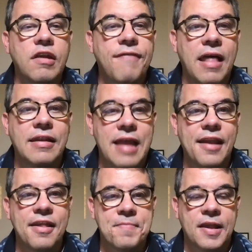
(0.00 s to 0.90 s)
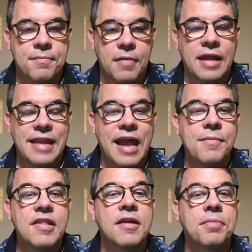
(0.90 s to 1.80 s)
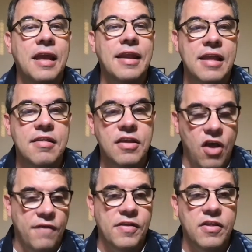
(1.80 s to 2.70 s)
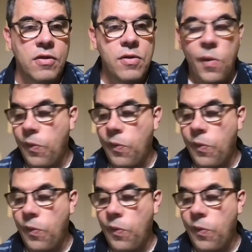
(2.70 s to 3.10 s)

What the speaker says: file anonymous complaint against an officer,